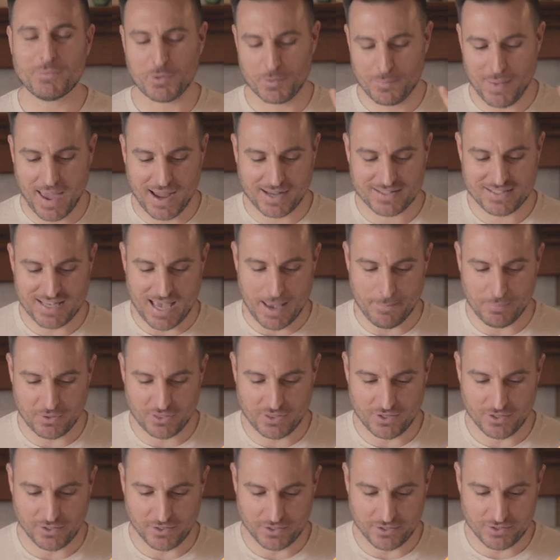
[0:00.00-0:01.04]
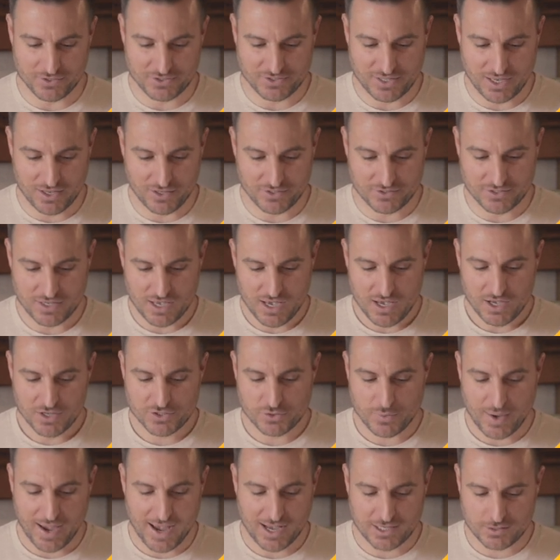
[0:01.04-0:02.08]
we're back to epithelial cells.
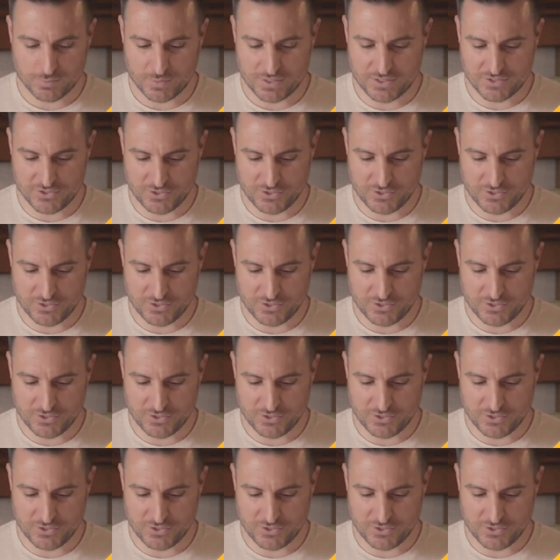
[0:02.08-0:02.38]
So as we